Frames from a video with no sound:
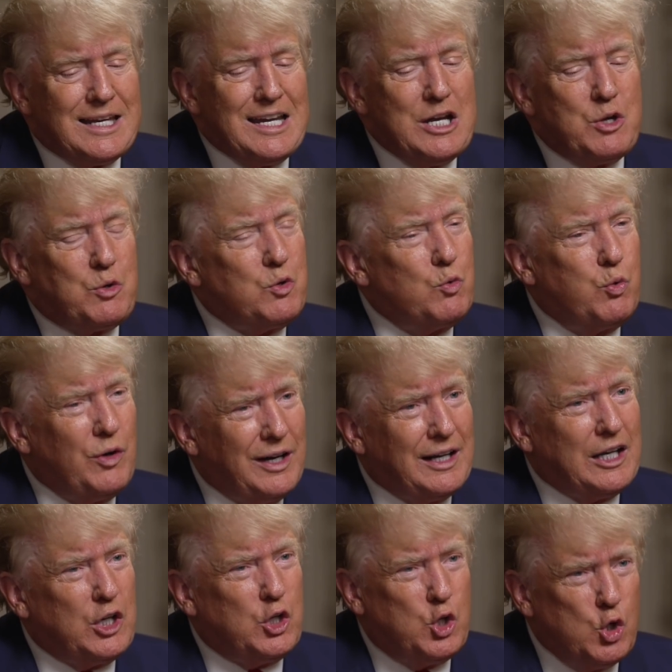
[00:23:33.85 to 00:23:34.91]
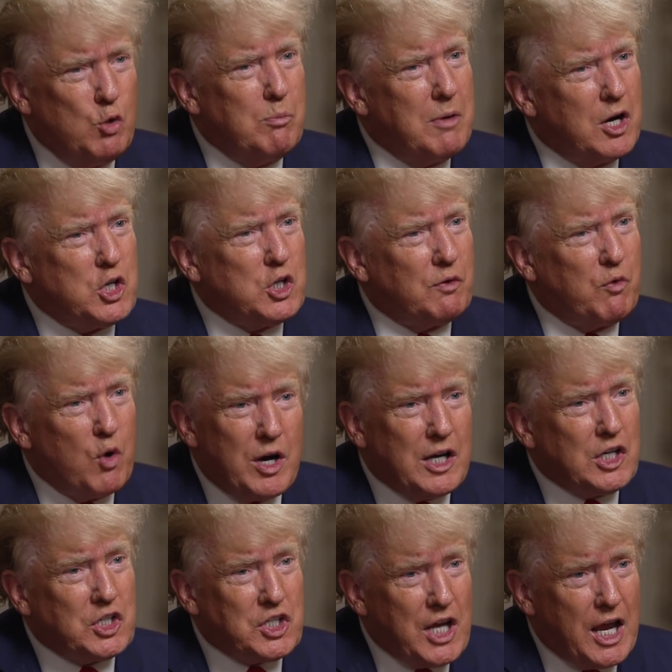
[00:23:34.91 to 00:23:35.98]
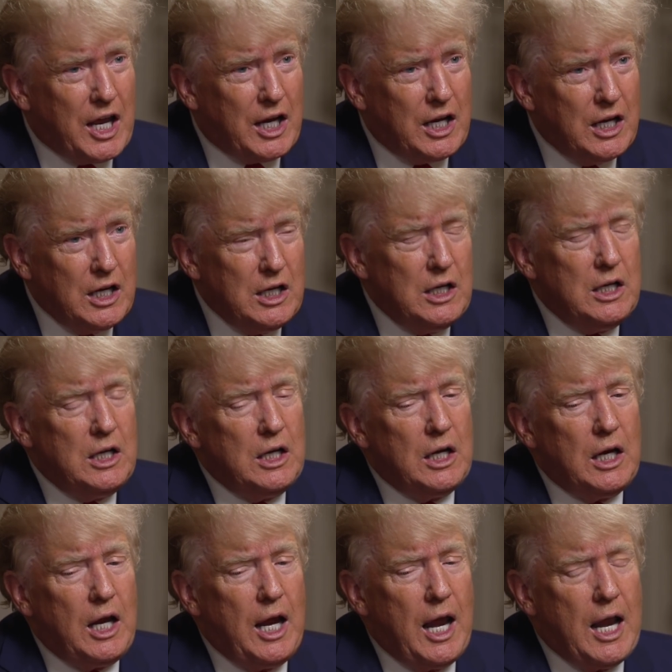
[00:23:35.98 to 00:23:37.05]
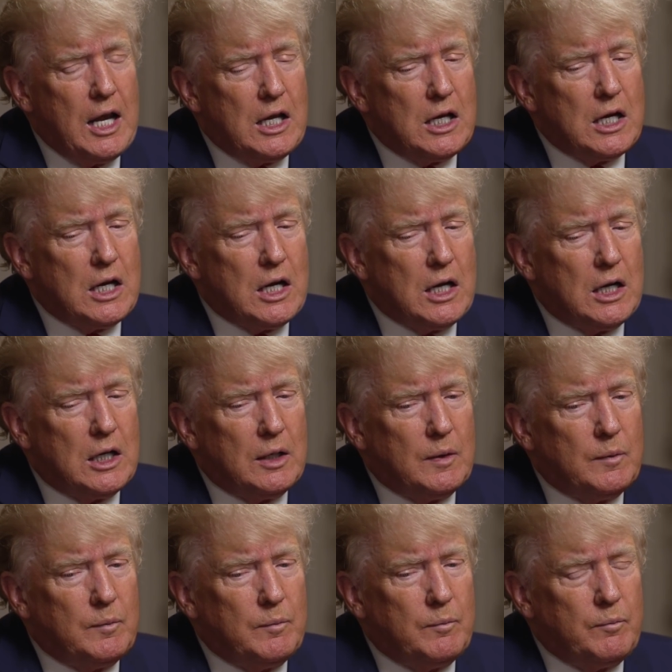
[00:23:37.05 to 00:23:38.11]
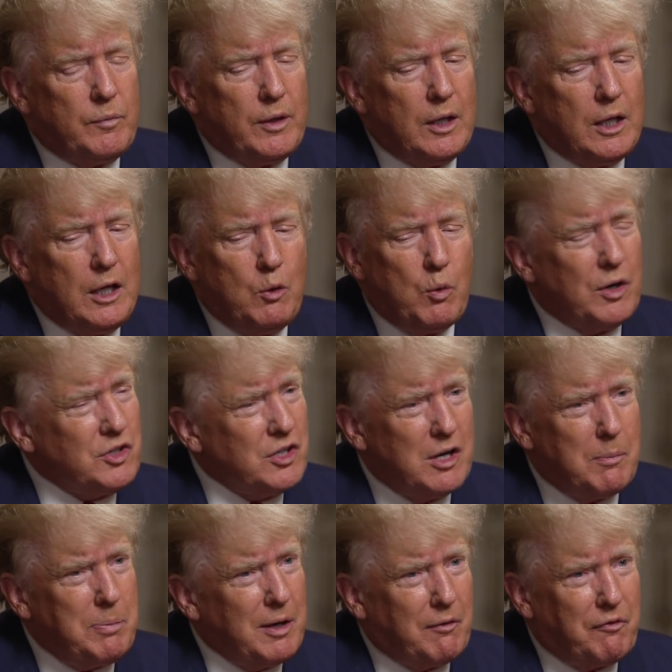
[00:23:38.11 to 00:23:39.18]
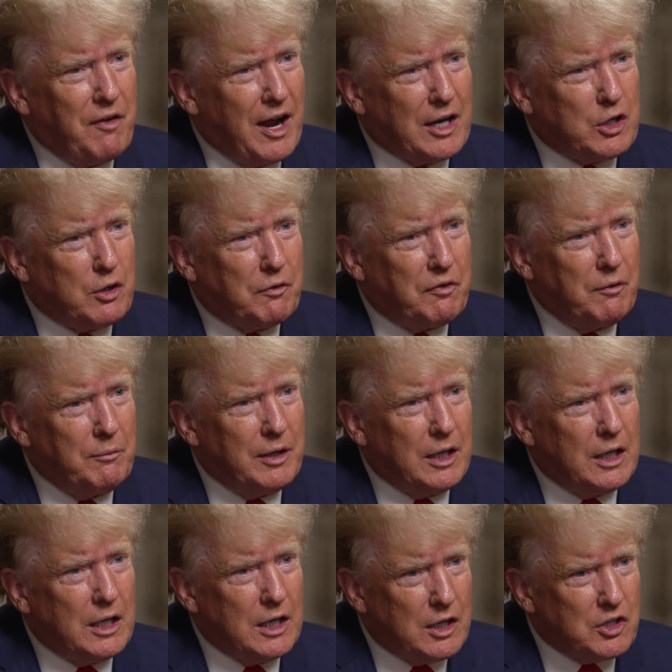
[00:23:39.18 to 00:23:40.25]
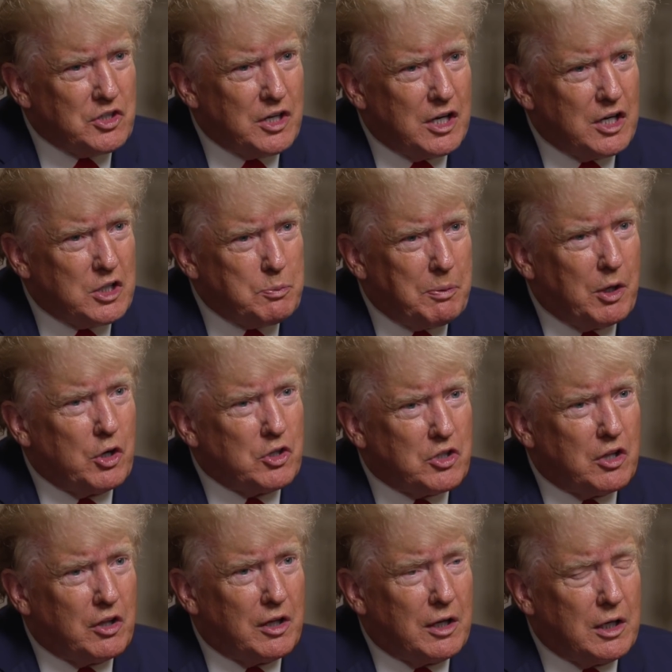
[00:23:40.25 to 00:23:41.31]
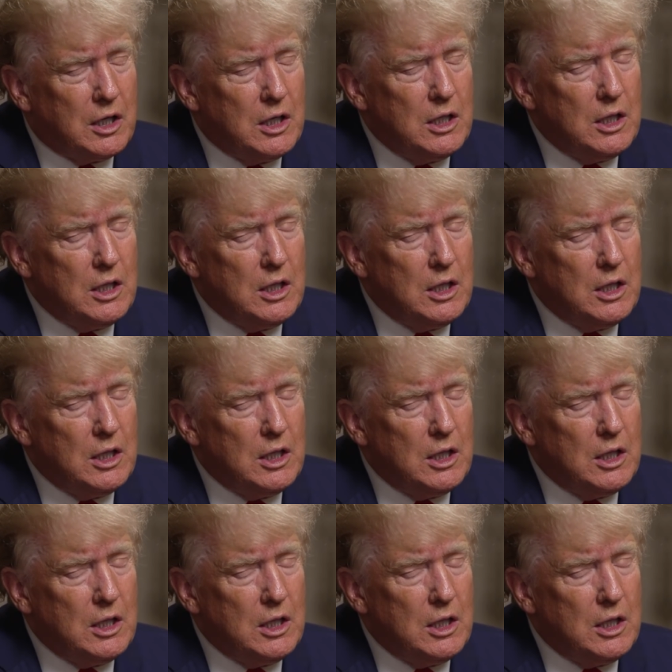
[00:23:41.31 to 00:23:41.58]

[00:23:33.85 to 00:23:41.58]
didn't really do much of what he said. And he wasn't a big factor for me in a sense because of that.